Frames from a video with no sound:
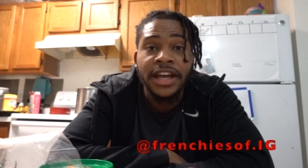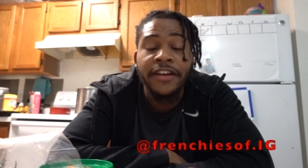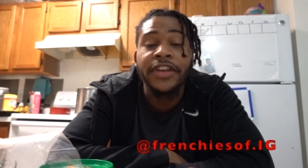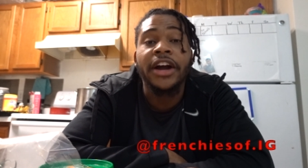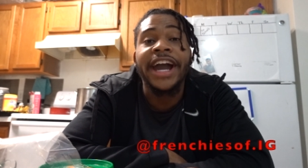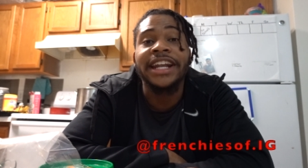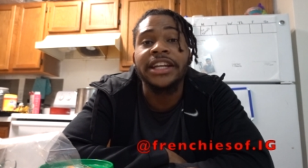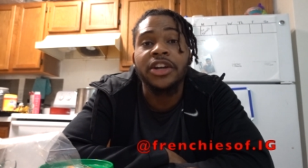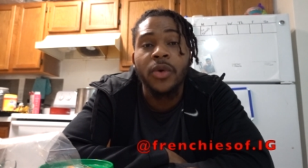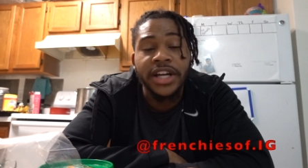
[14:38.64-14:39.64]
If y'all got
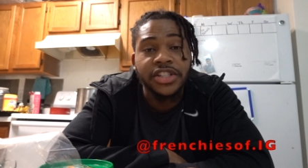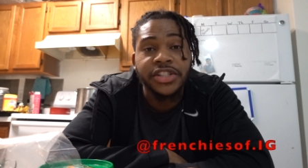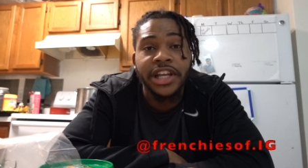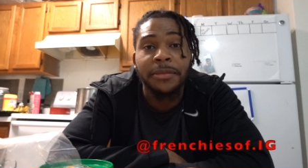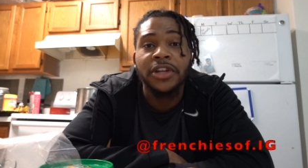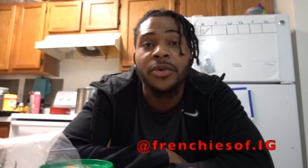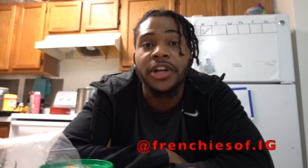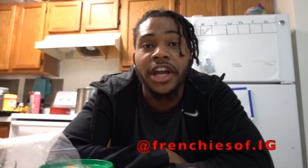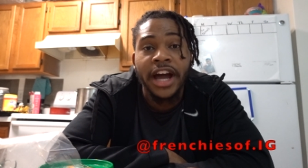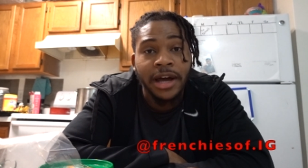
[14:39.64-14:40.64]
any questions, let me know in
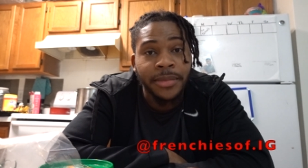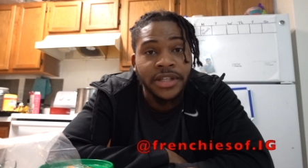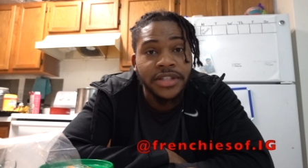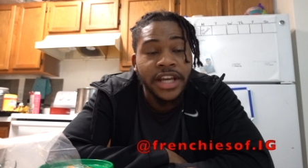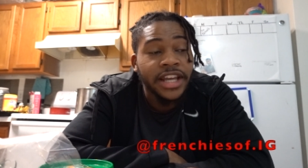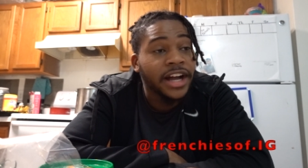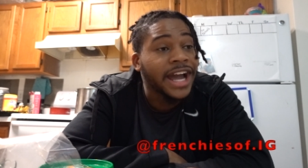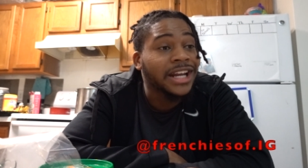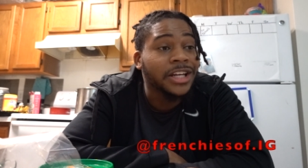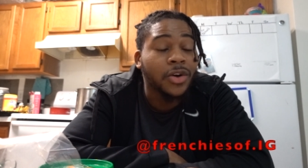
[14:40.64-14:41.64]
the comments. If y'all
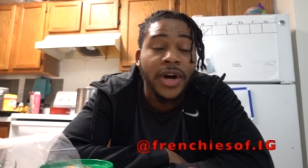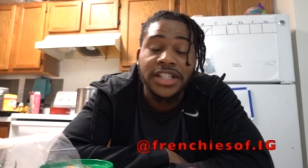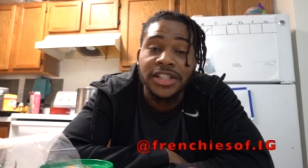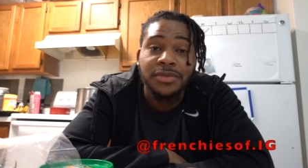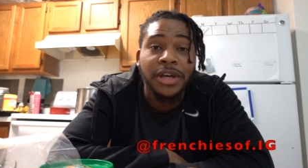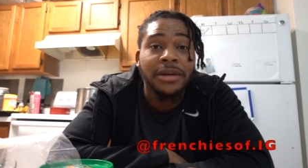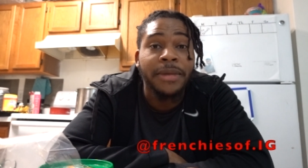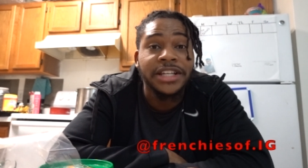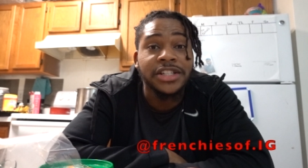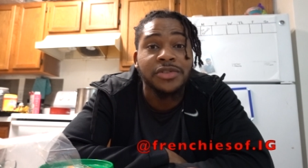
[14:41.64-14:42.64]
got any questions, man,
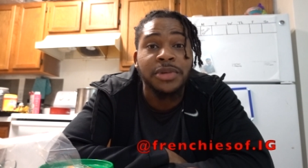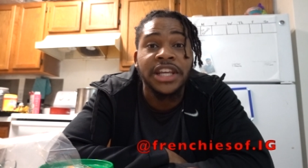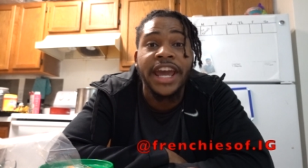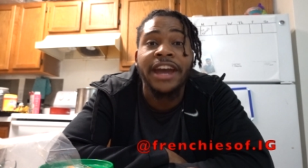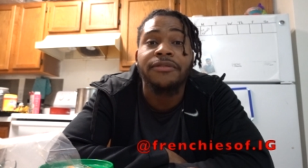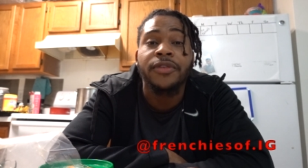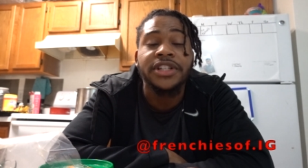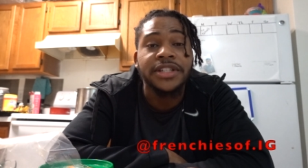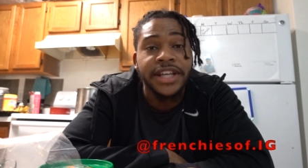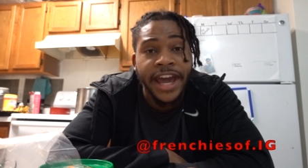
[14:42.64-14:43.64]
message me at
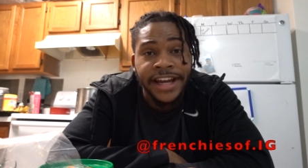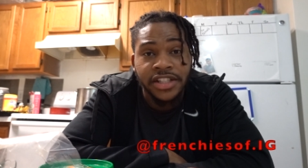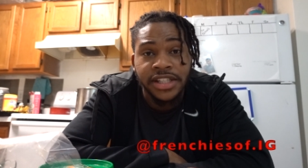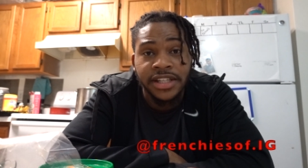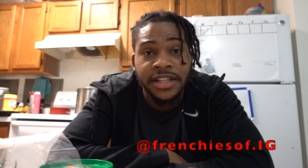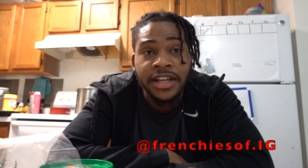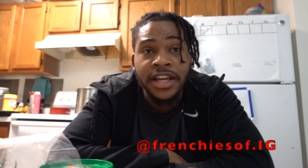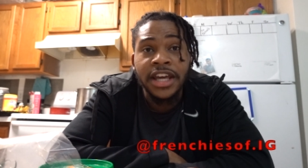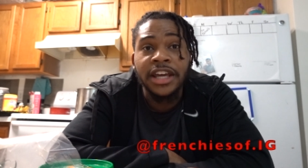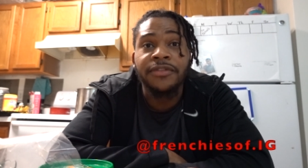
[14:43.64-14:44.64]
Frenchies Of Ig.
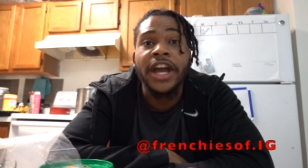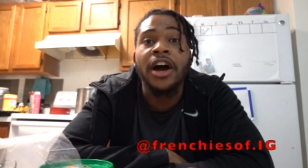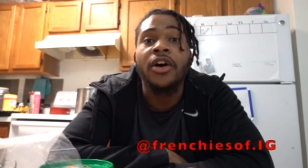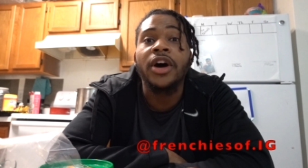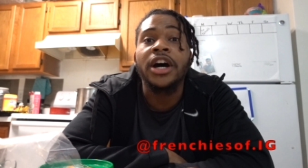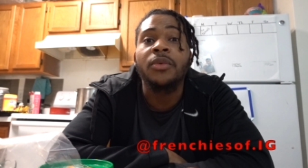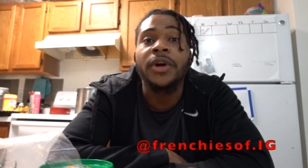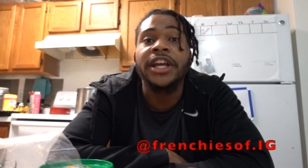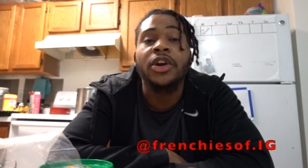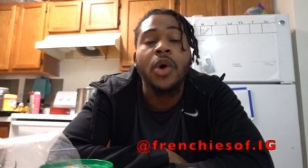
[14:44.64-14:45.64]
If y'all
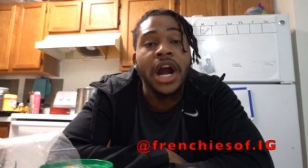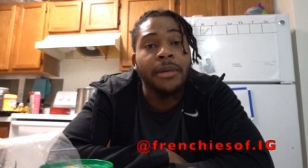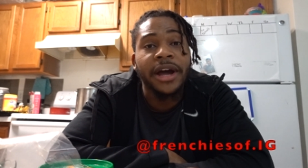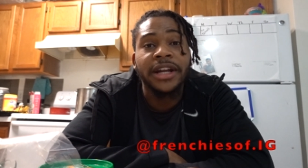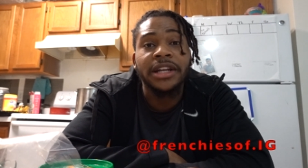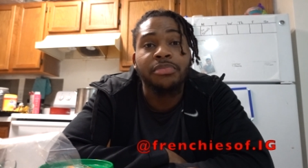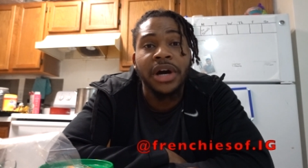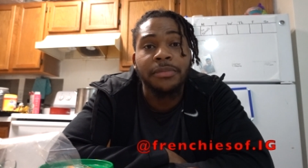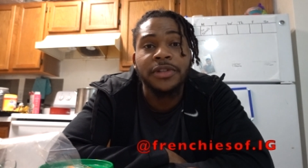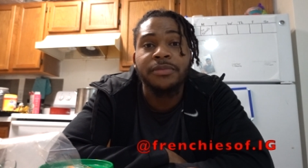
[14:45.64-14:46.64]
want to inquire about any
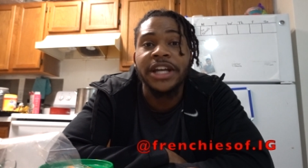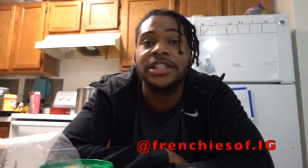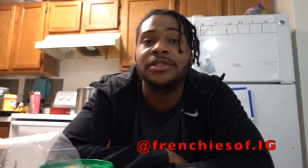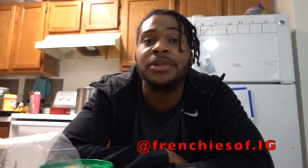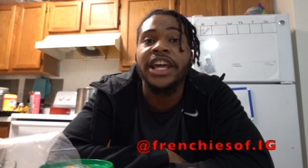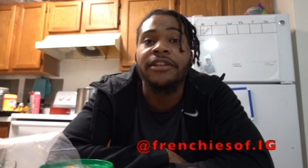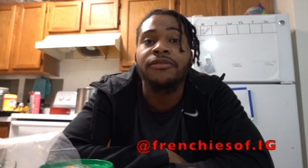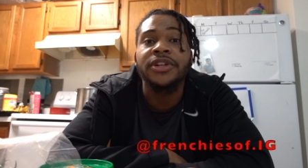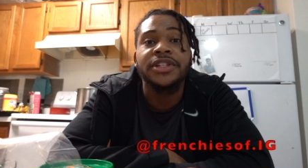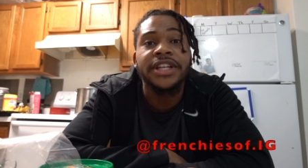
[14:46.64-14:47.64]
puppies, message me at
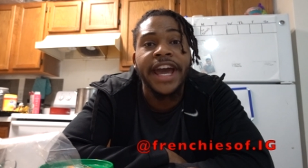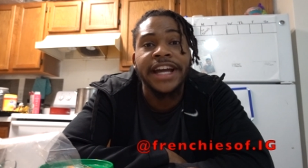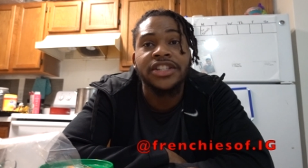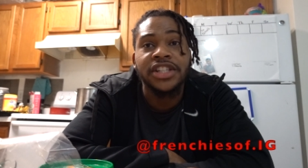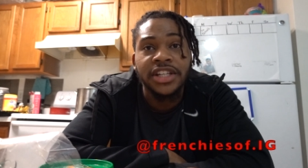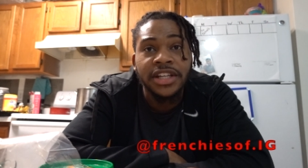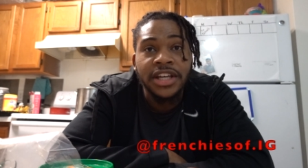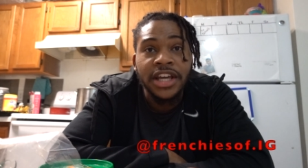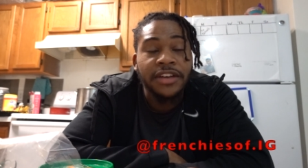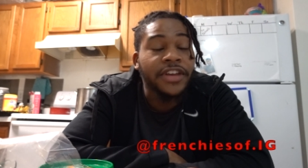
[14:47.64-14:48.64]
Frenchies Of Ig.
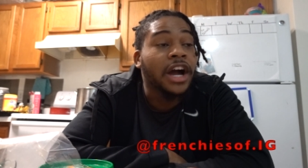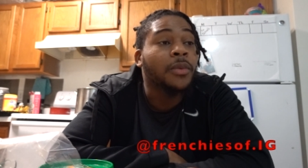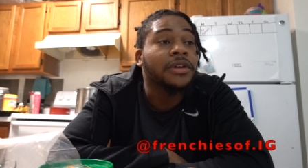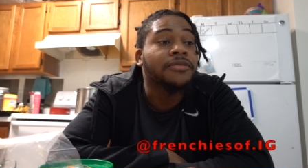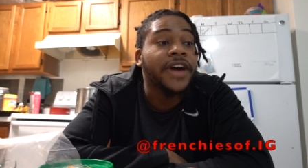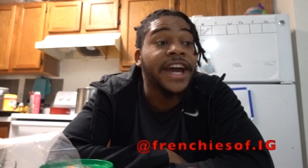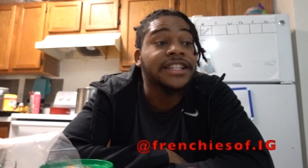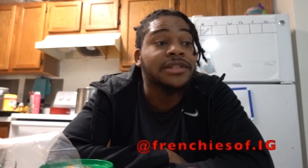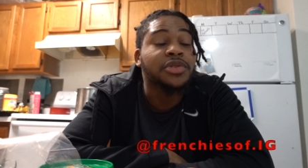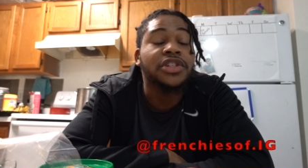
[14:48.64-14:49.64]
If y'all want to find
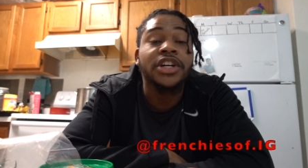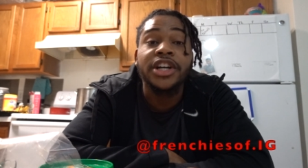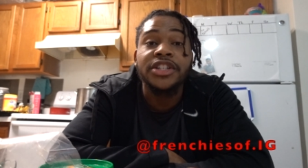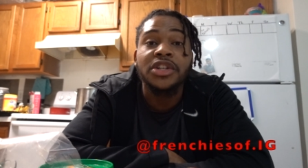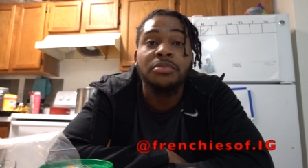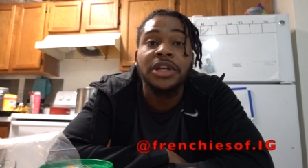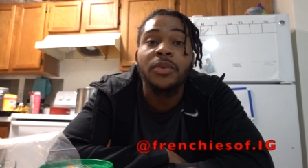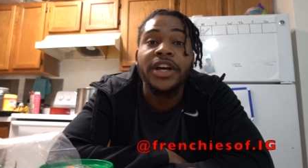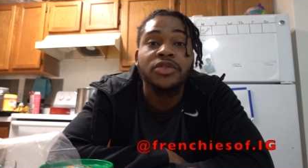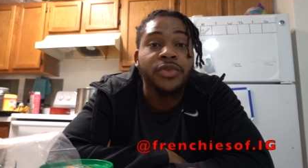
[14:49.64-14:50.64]
some studs in the
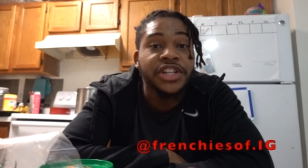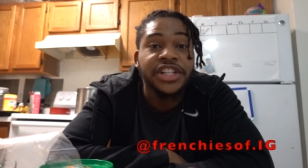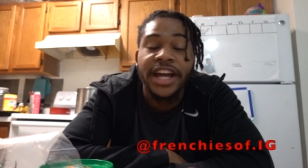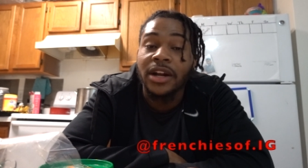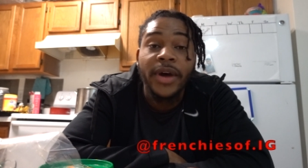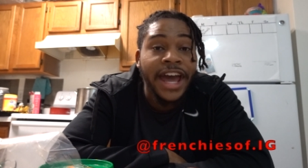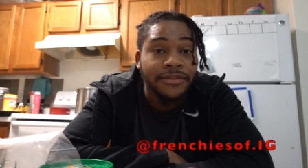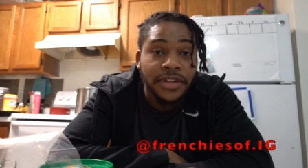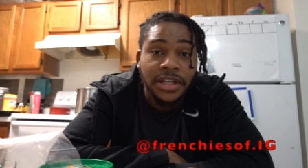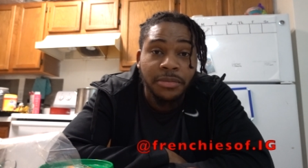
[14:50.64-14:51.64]
Midwest region, I don't
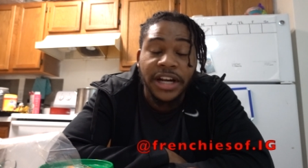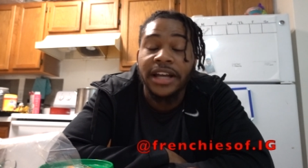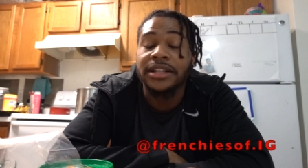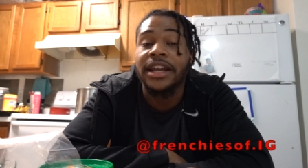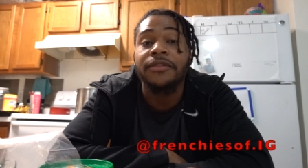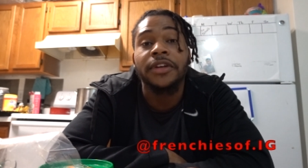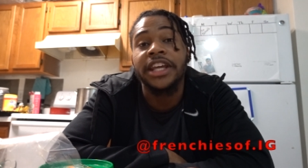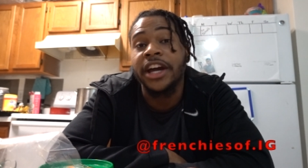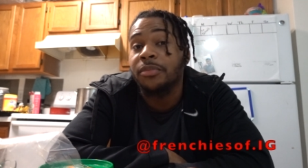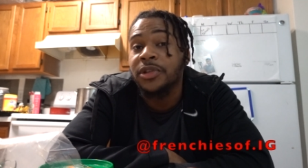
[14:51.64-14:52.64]
have any, but I can
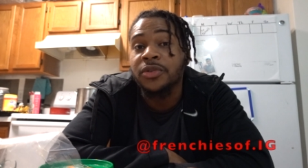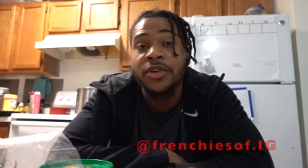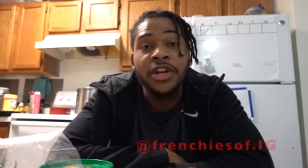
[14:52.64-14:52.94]
definitely help you.